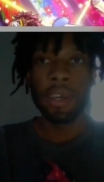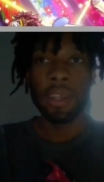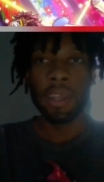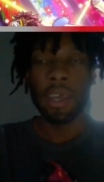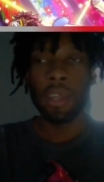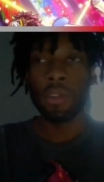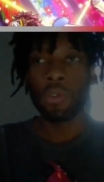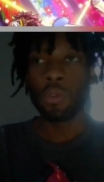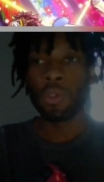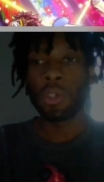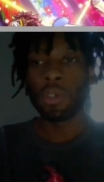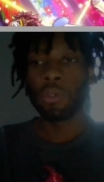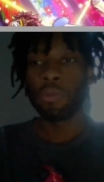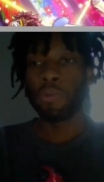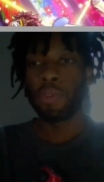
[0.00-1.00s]
they had a little
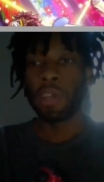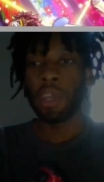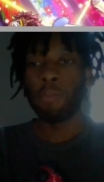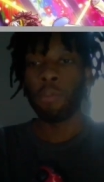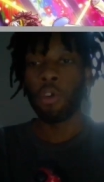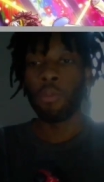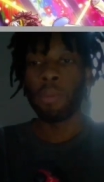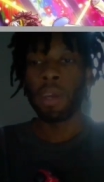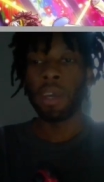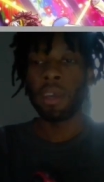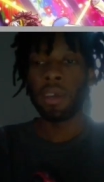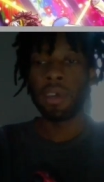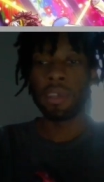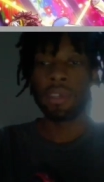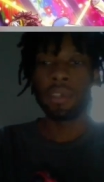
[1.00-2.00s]
funny moment
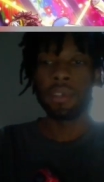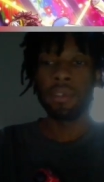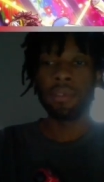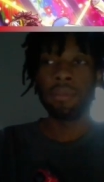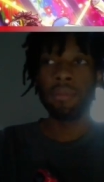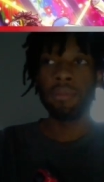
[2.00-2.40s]
because